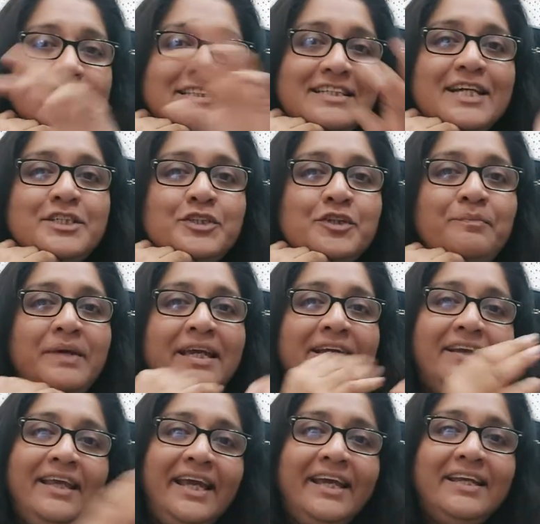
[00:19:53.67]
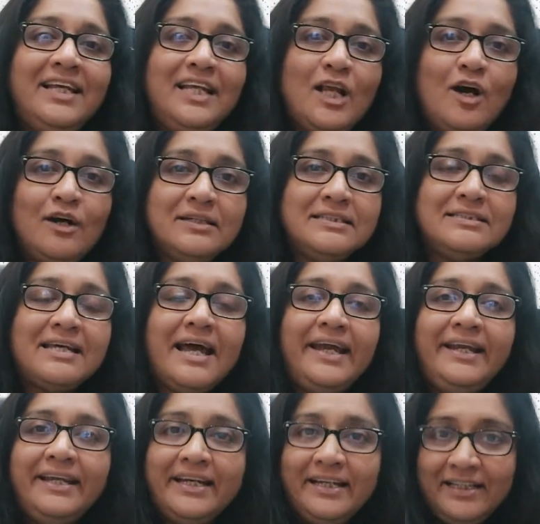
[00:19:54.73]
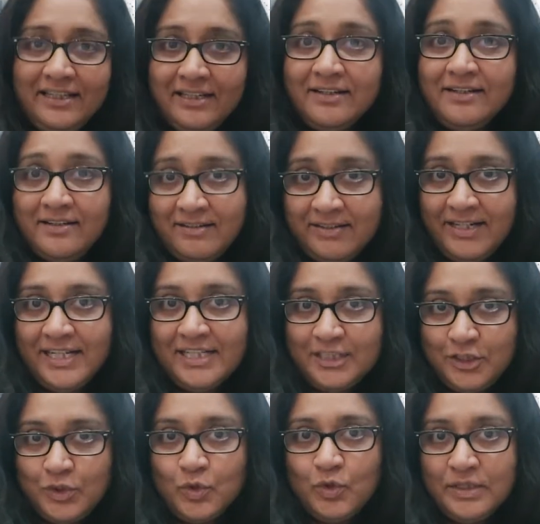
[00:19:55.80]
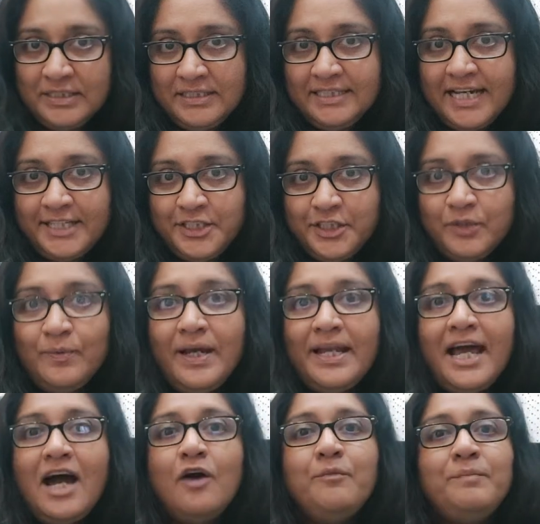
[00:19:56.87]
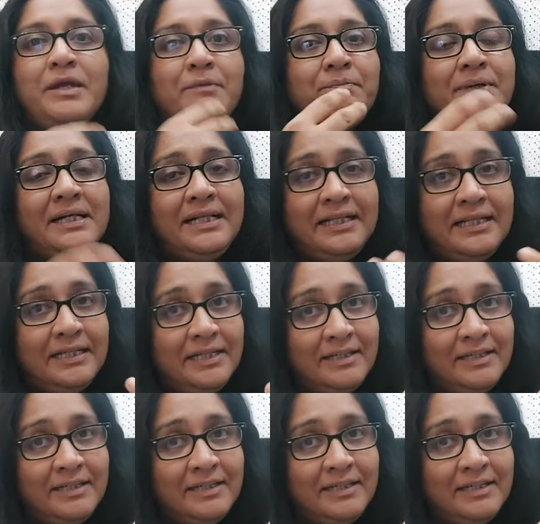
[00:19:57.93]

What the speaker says: statue being laid alongside a real stone statue, and how people